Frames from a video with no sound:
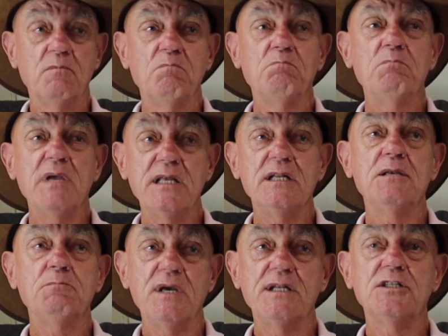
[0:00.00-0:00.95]

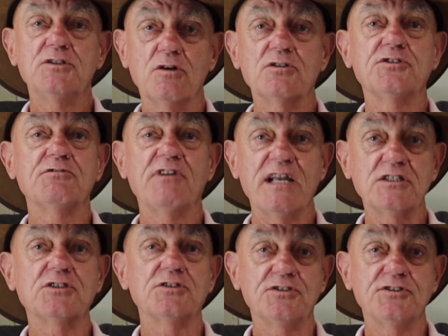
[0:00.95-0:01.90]
many dogs are
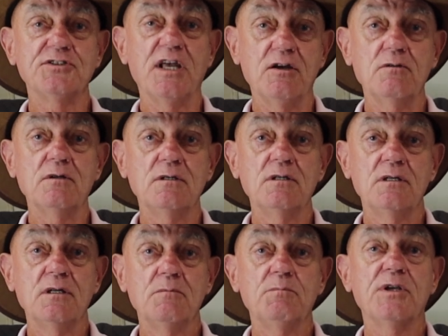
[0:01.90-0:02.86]
anxious now
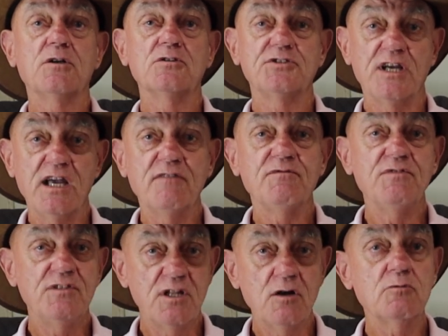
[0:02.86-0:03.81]
because they have
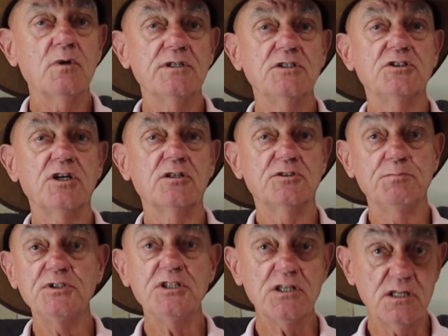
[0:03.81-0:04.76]
no one in charge.
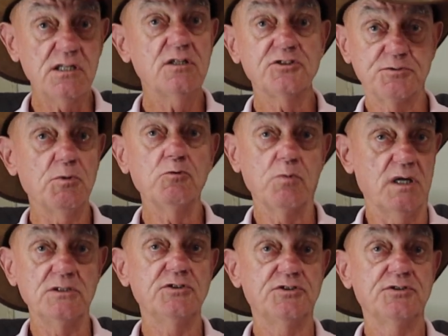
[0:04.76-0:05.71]
Particularly the small
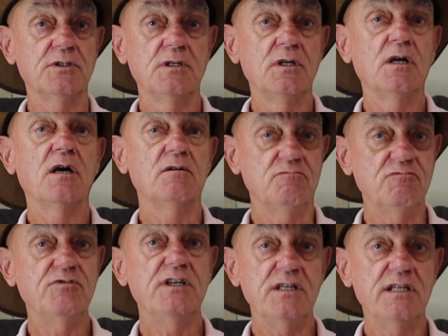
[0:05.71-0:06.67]
ones are
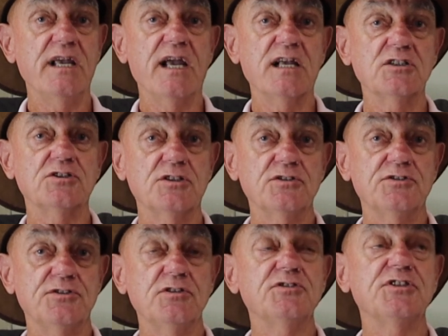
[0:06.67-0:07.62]
really
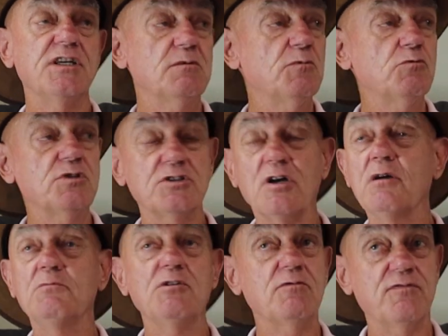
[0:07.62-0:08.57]
anxious. You see them all the
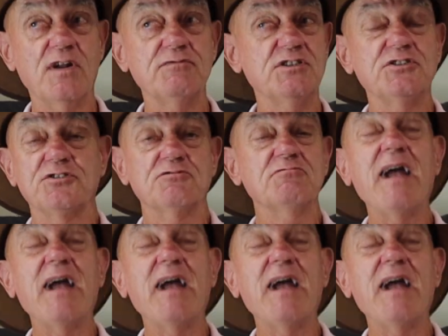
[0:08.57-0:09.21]
time, little fluffies.